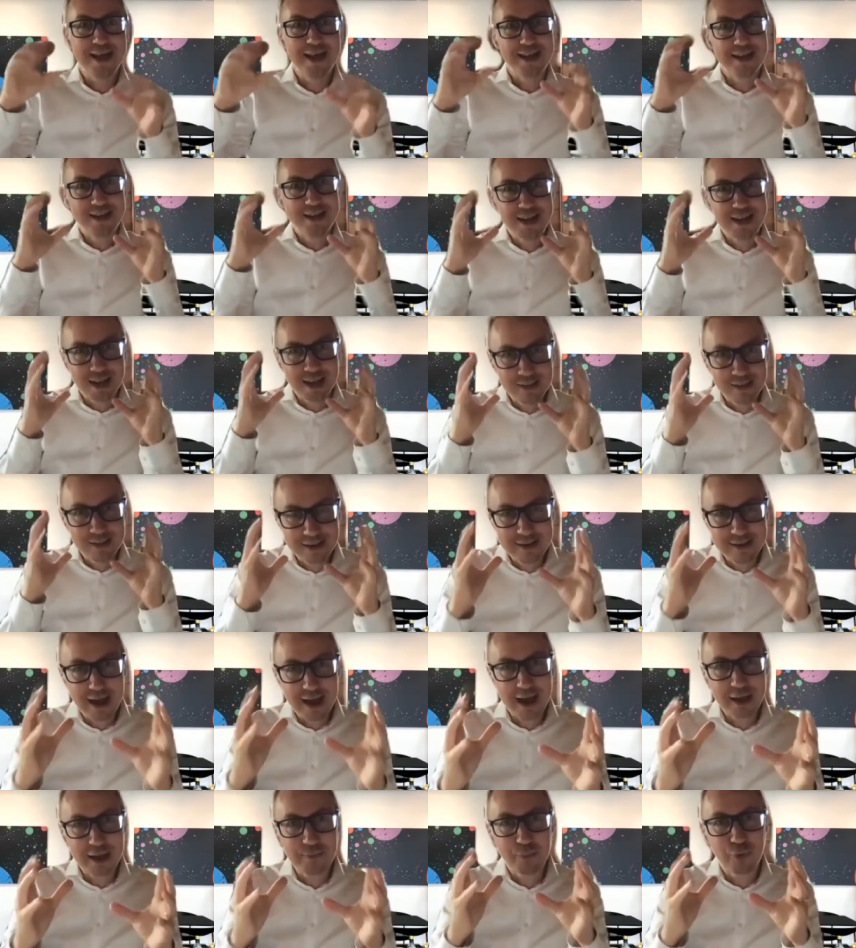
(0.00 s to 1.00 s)

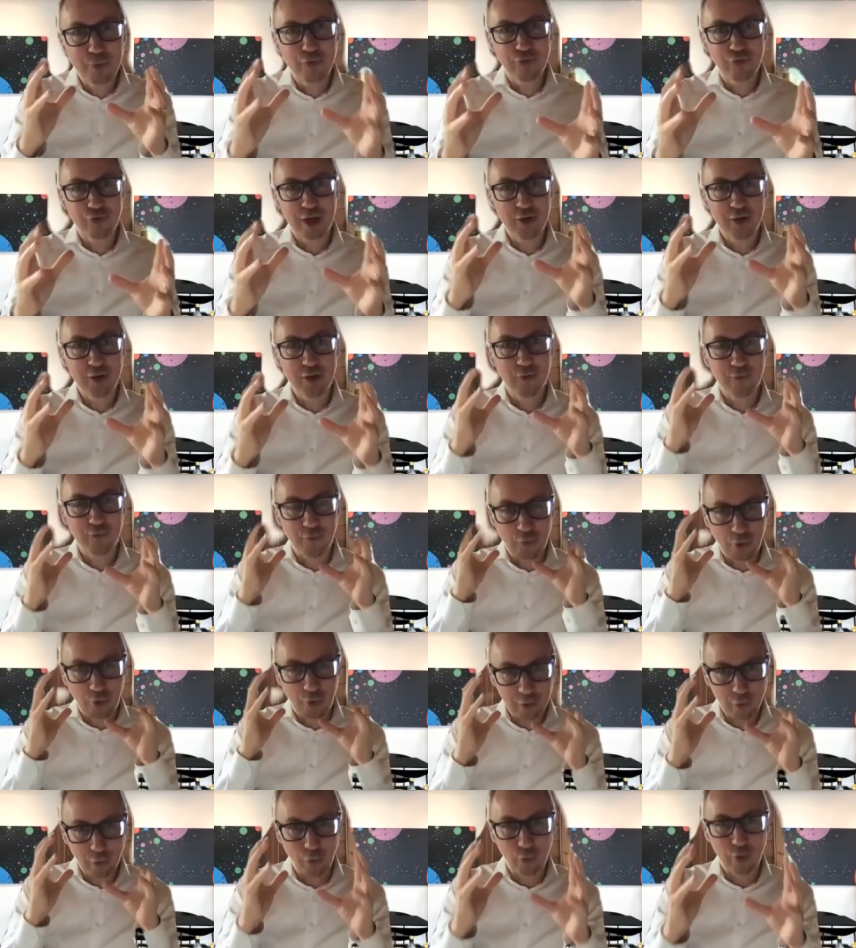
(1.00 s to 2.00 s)
99% of
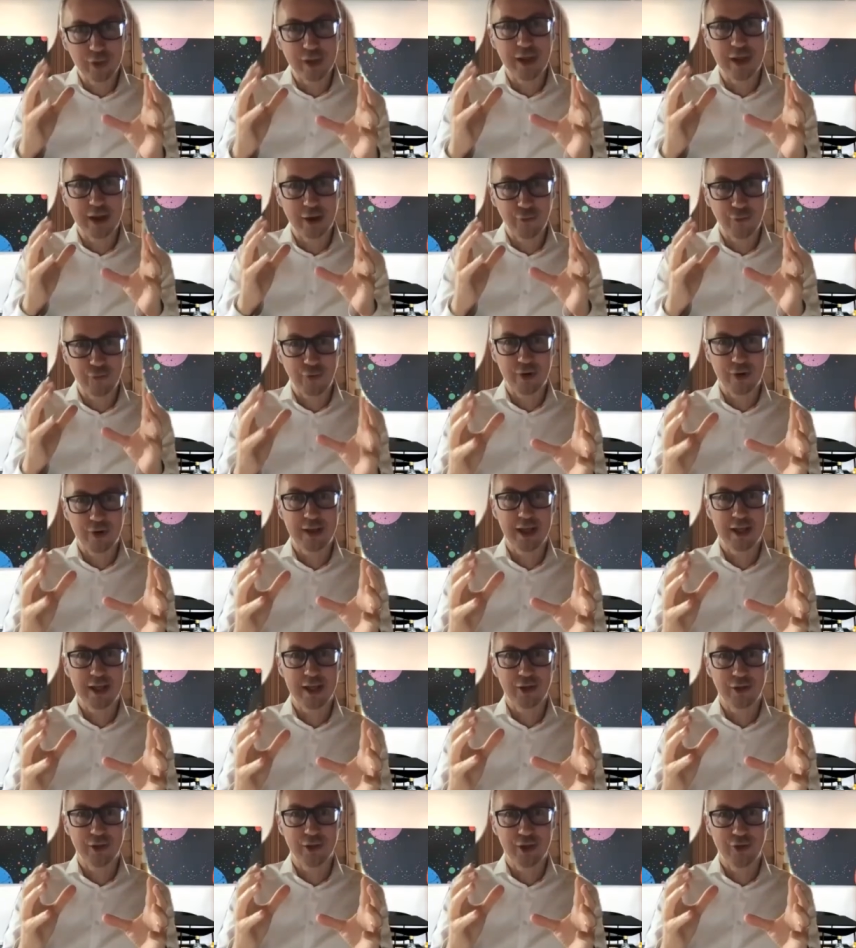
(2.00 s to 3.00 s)
all airfare
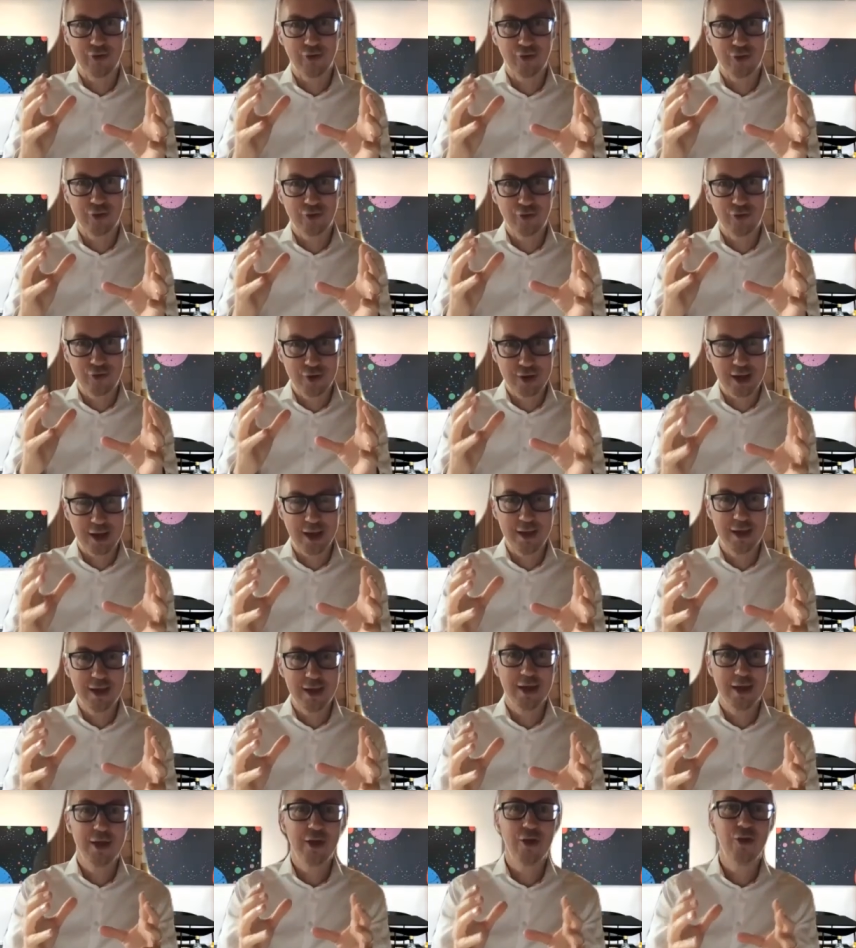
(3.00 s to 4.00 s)
calculations today
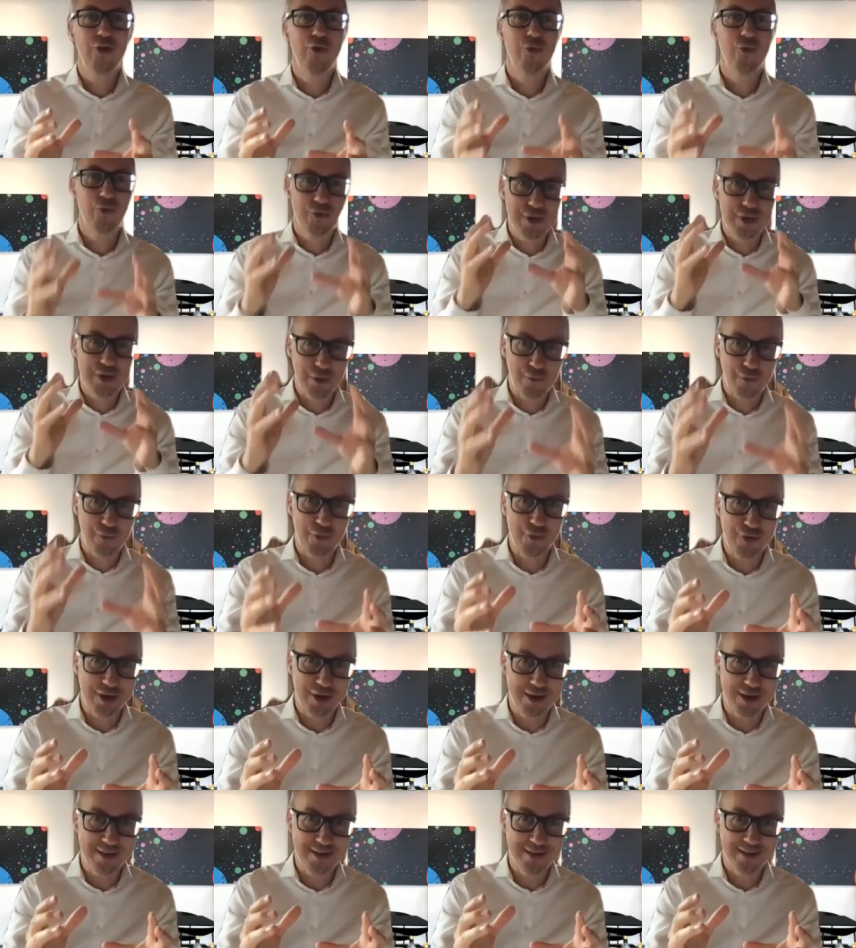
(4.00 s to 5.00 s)
use
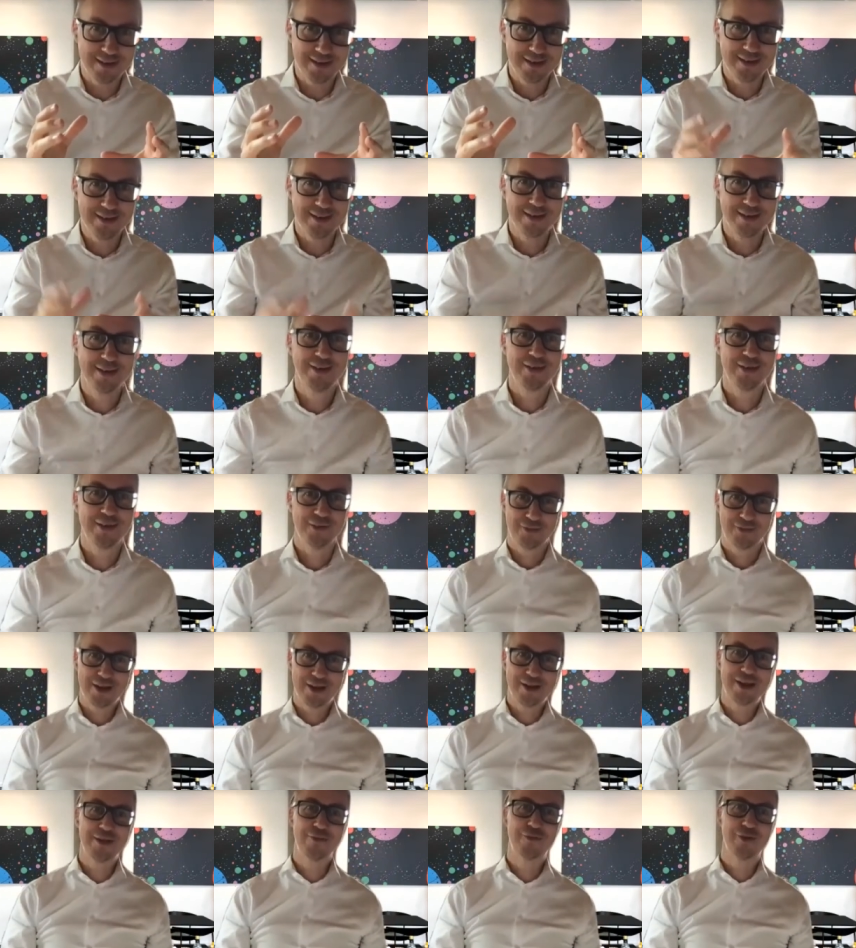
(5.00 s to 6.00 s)
Neo4j.
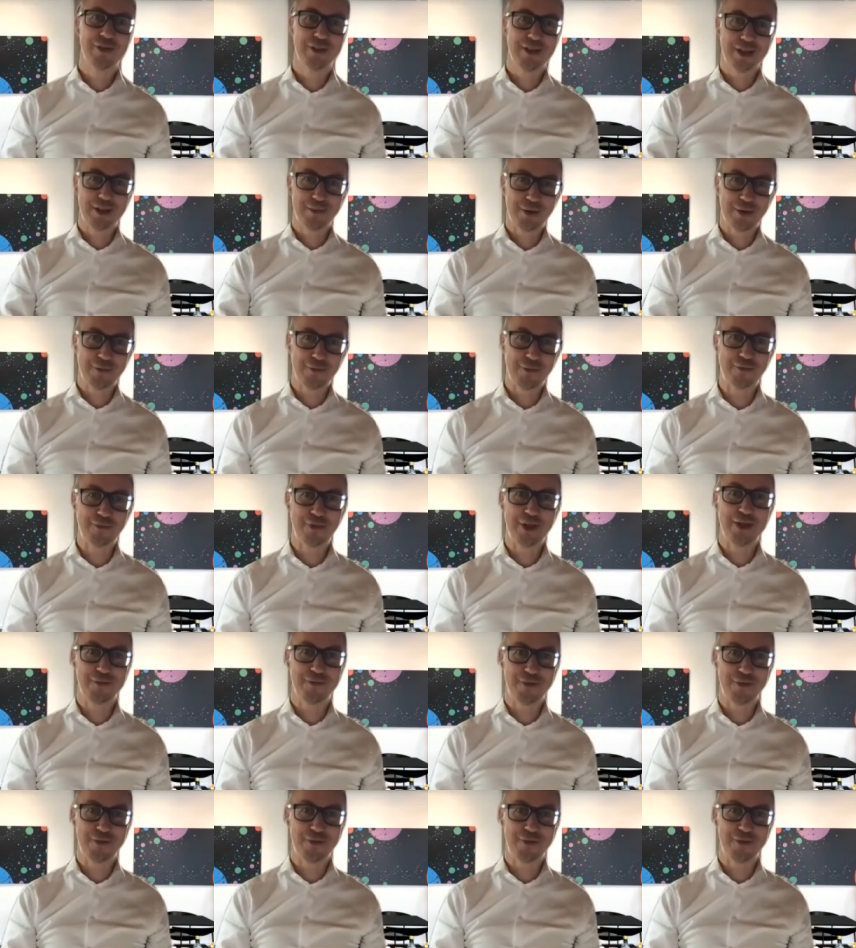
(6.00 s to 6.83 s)
That gives you a little bit of a flavor.